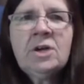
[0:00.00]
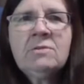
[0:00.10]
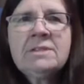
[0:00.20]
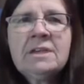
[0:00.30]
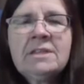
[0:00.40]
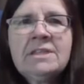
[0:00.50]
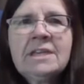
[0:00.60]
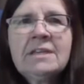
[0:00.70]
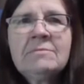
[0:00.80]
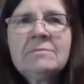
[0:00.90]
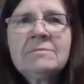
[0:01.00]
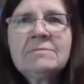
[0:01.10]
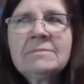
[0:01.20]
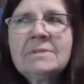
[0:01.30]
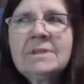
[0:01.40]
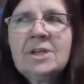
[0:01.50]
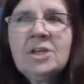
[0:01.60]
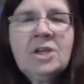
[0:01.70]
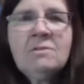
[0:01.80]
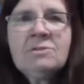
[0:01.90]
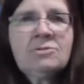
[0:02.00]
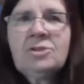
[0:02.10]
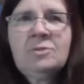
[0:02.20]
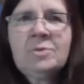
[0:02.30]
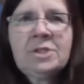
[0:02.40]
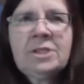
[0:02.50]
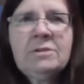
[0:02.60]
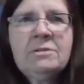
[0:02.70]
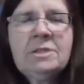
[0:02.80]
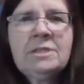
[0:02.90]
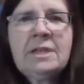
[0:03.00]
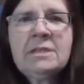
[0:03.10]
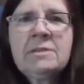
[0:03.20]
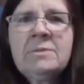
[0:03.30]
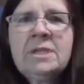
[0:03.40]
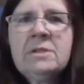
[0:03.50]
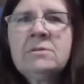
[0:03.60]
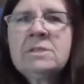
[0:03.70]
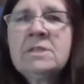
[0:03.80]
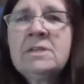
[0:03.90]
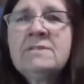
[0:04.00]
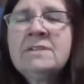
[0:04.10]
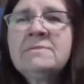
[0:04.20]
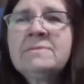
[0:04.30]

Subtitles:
her goats all the time. Her goats are super cute. She's got so many goats. I love it.